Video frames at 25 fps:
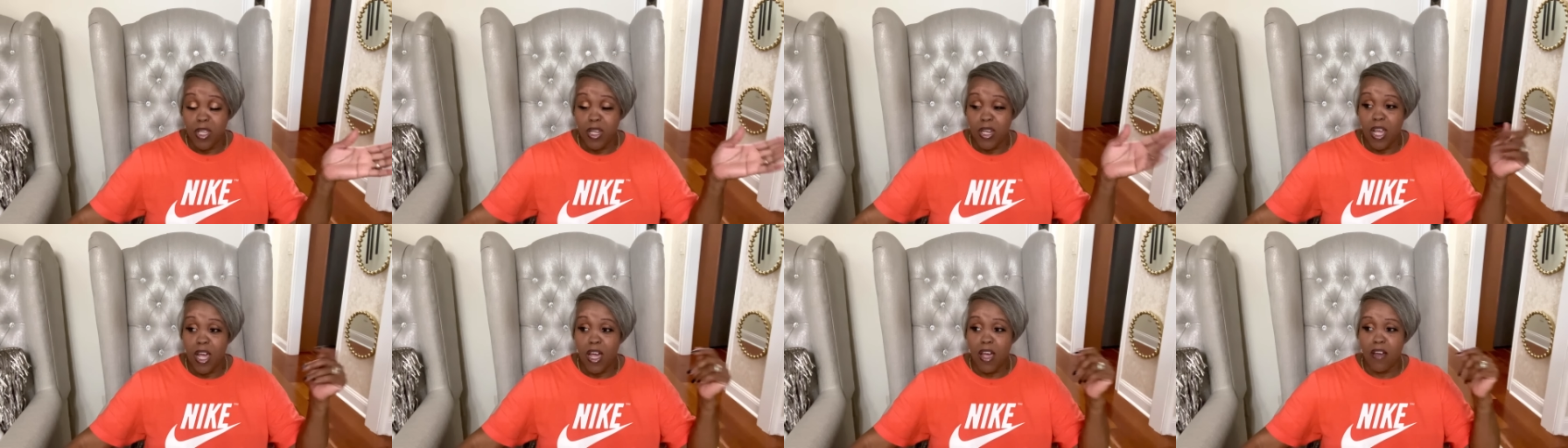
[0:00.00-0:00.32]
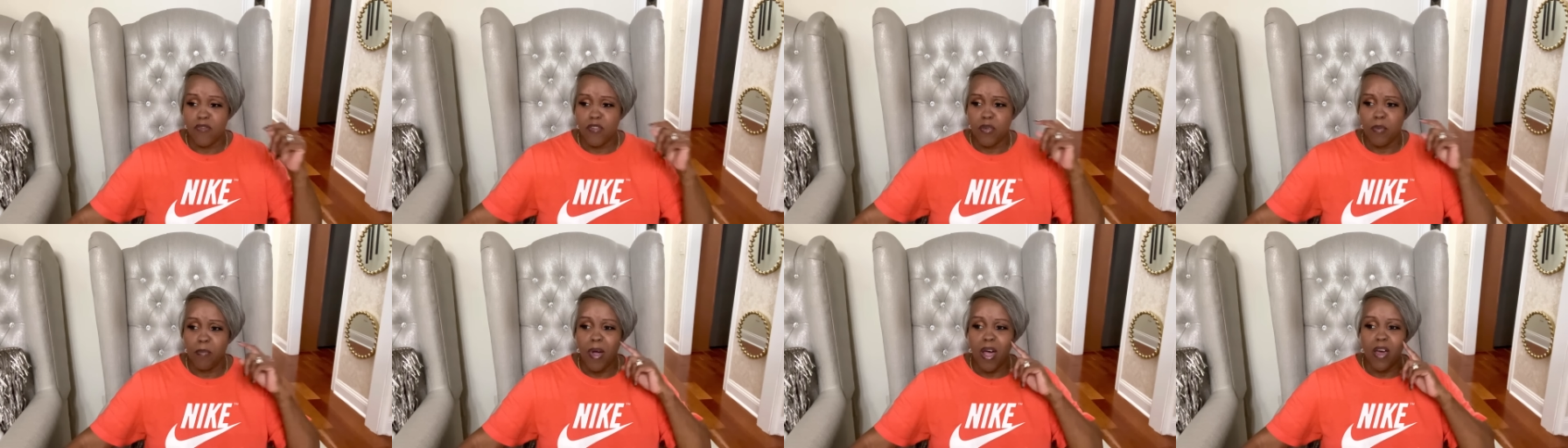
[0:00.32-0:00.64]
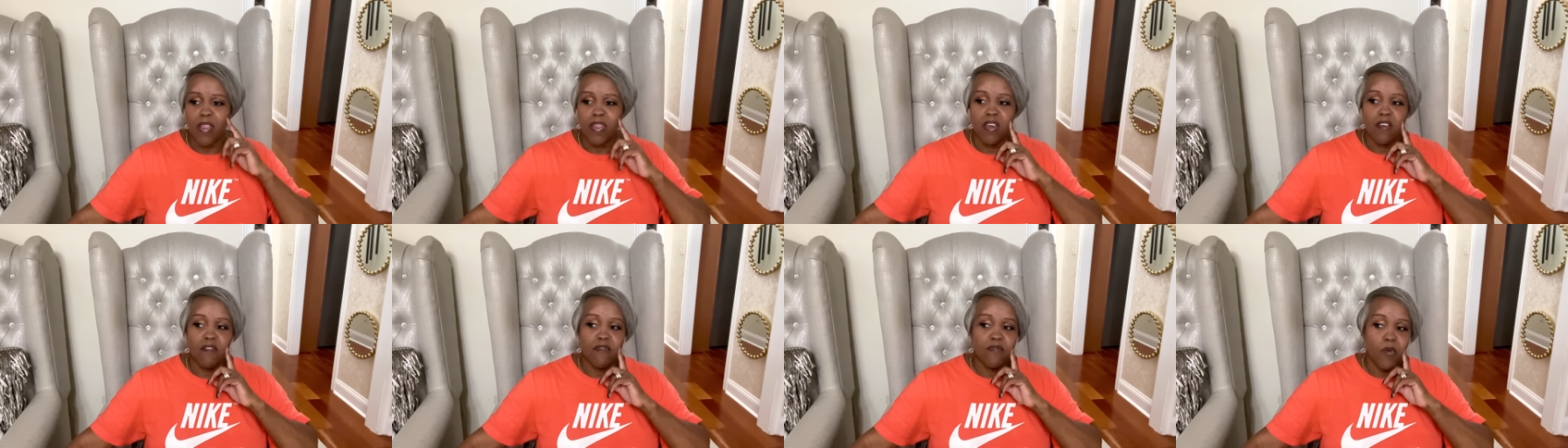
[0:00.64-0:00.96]
Now after about
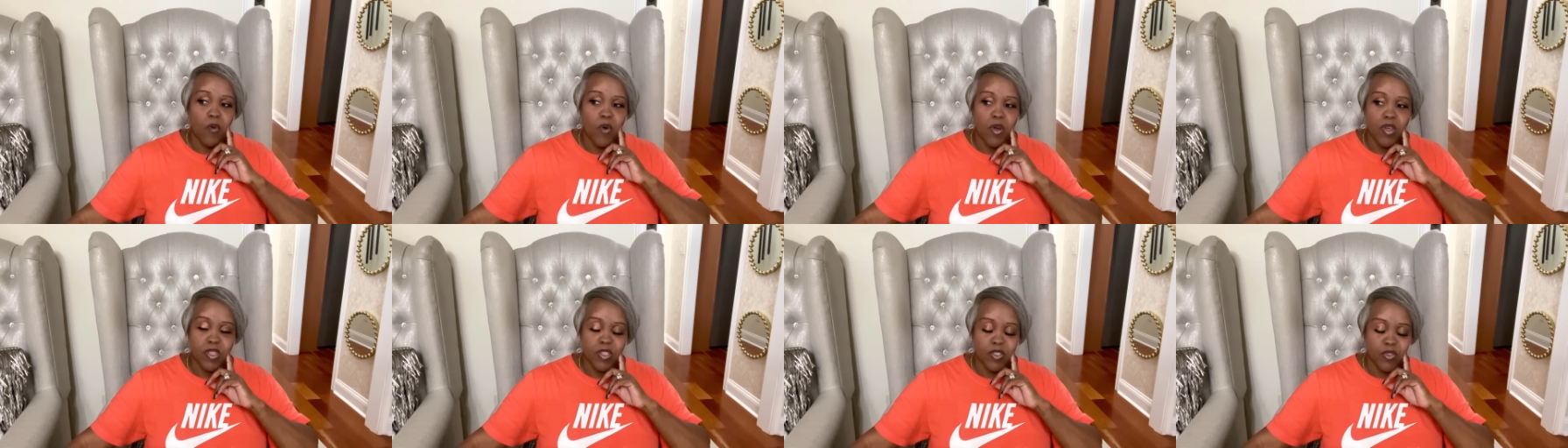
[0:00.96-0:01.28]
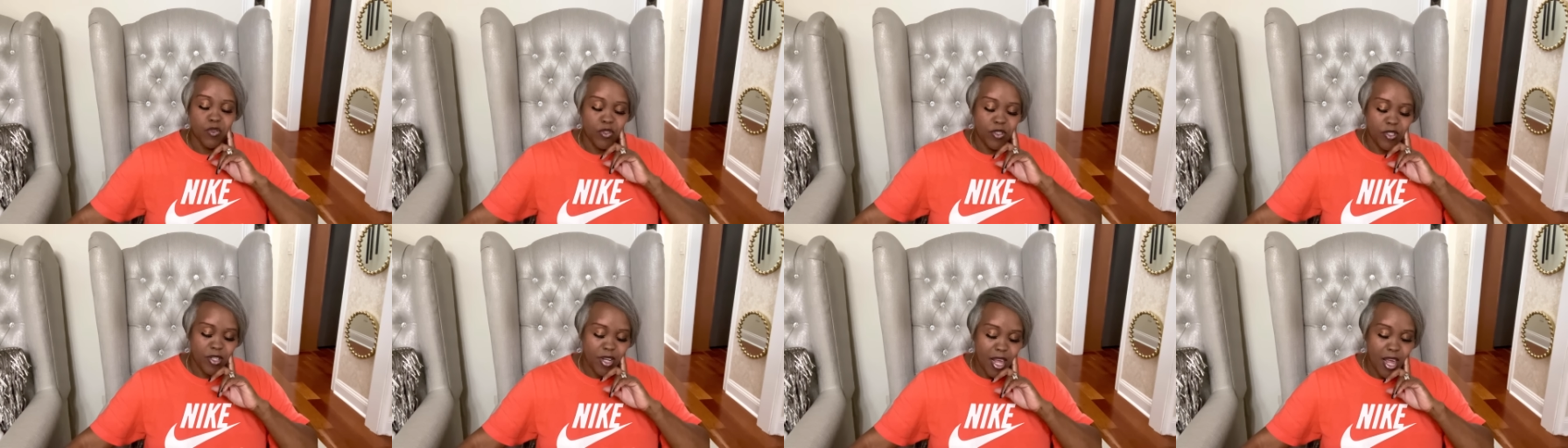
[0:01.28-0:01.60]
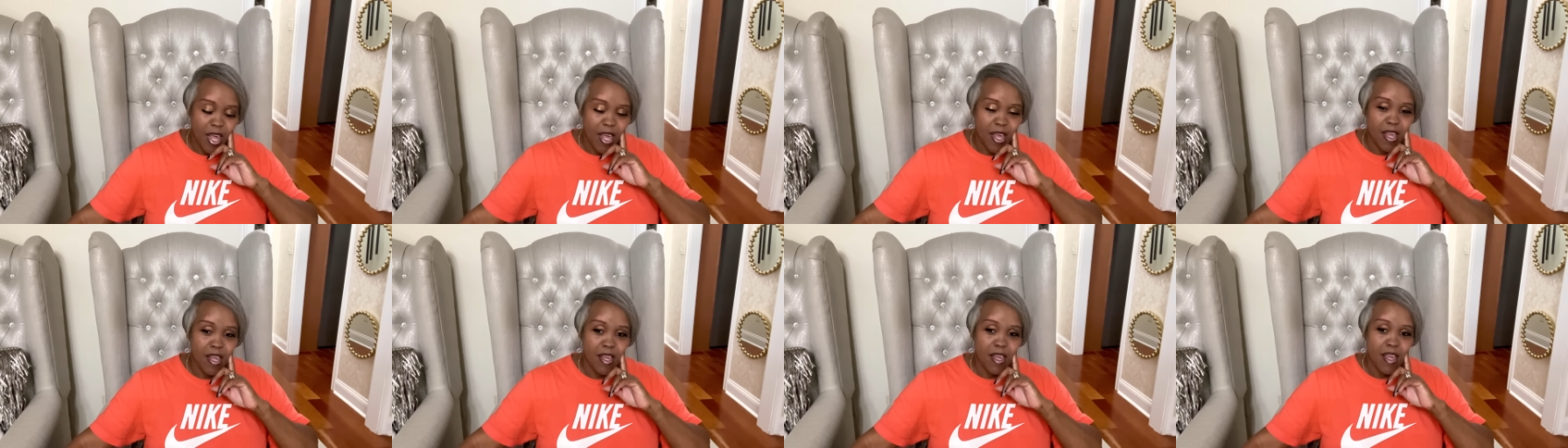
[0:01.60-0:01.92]
that fourth
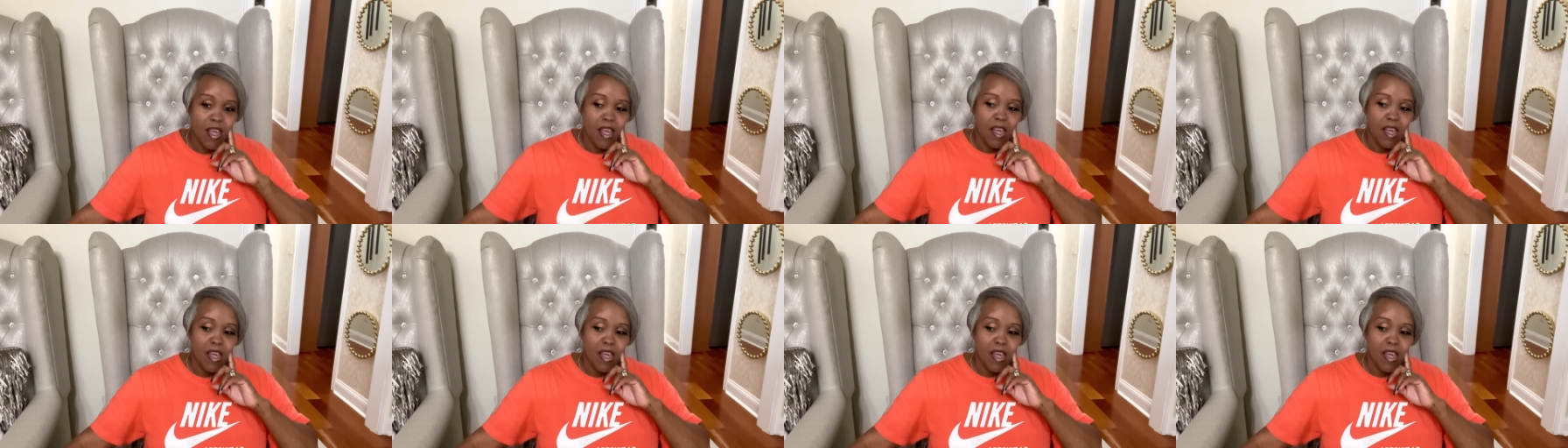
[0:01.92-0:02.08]
day,